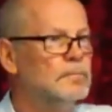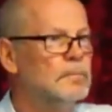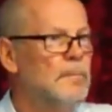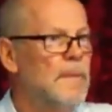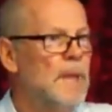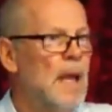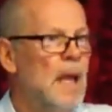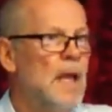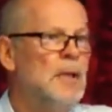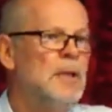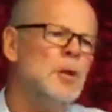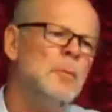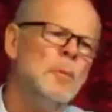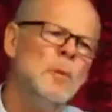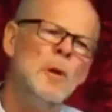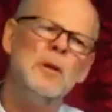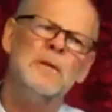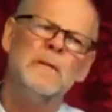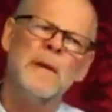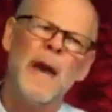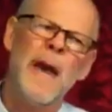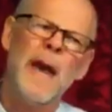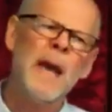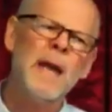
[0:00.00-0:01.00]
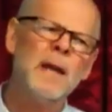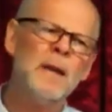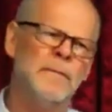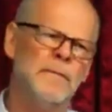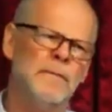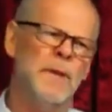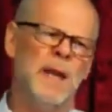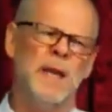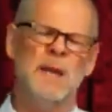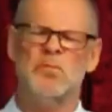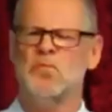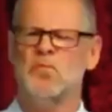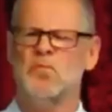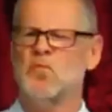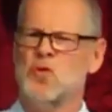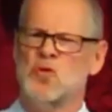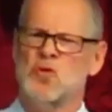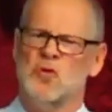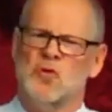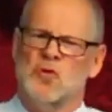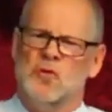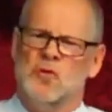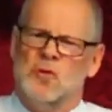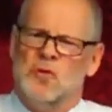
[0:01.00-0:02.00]
to move out of the
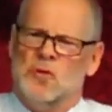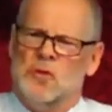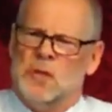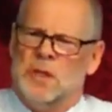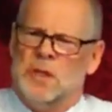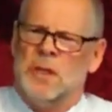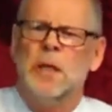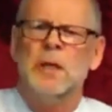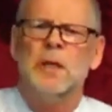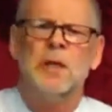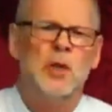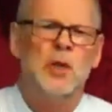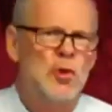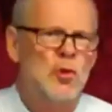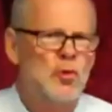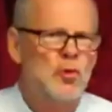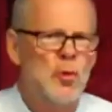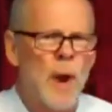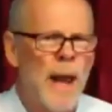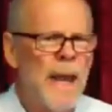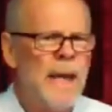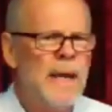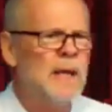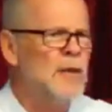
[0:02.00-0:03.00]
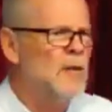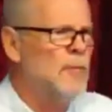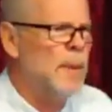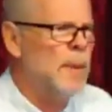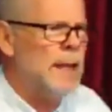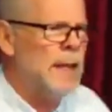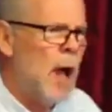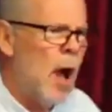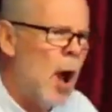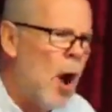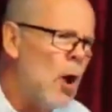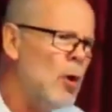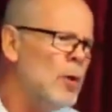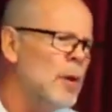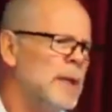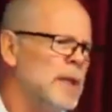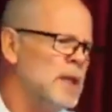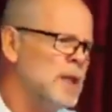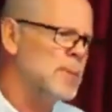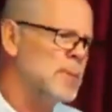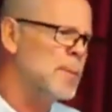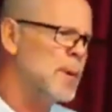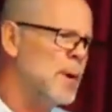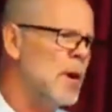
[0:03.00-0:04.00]
constraint of being Holy
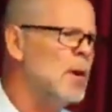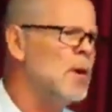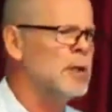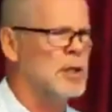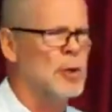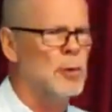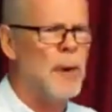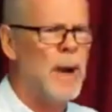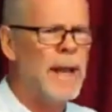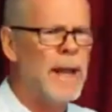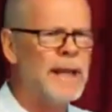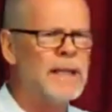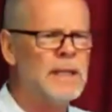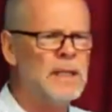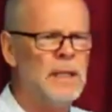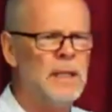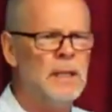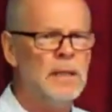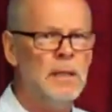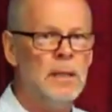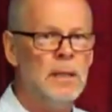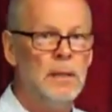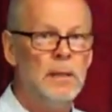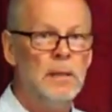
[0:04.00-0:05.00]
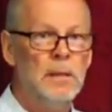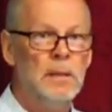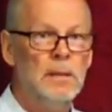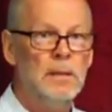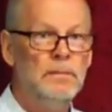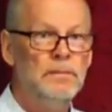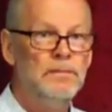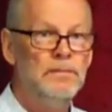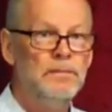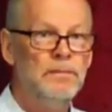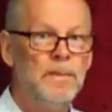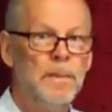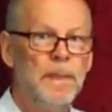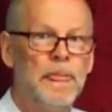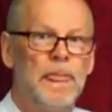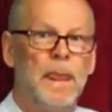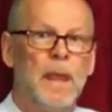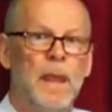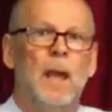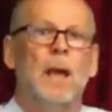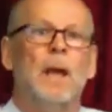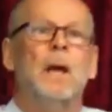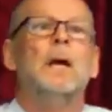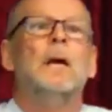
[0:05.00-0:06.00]
Spirit directed
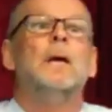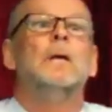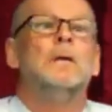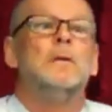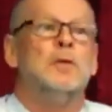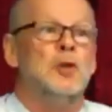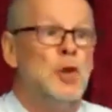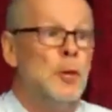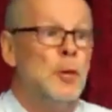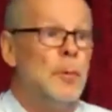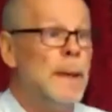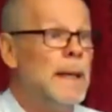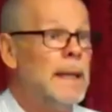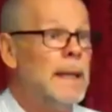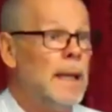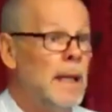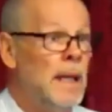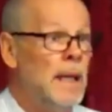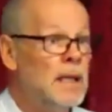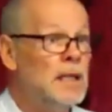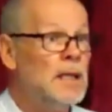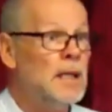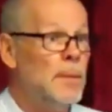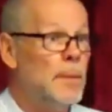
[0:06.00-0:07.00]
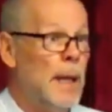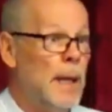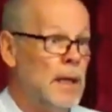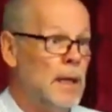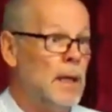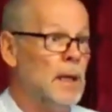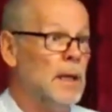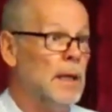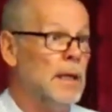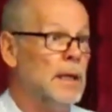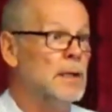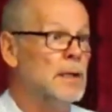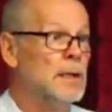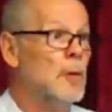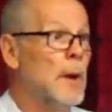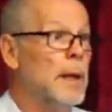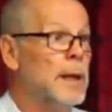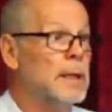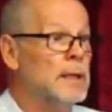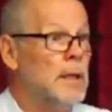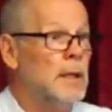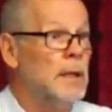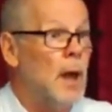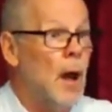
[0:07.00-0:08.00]
to being independently
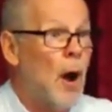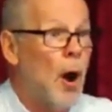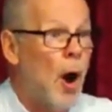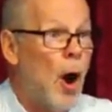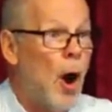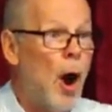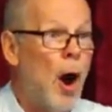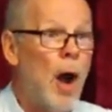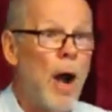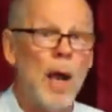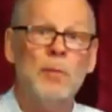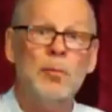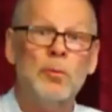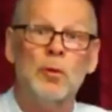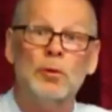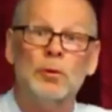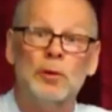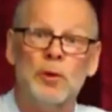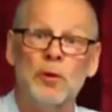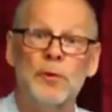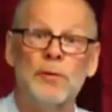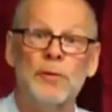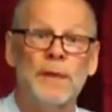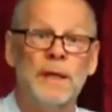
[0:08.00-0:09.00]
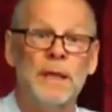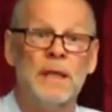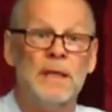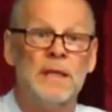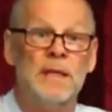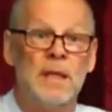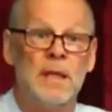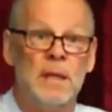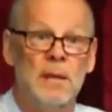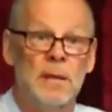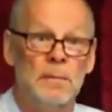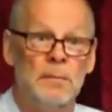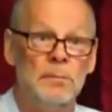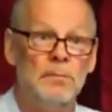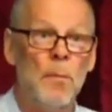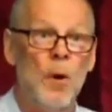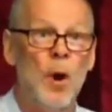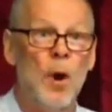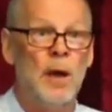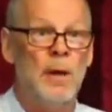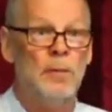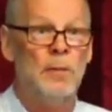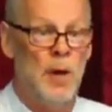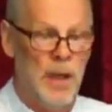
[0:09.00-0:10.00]
directed. I will do things
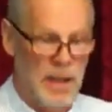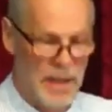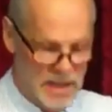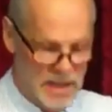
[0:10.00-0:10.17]
my way.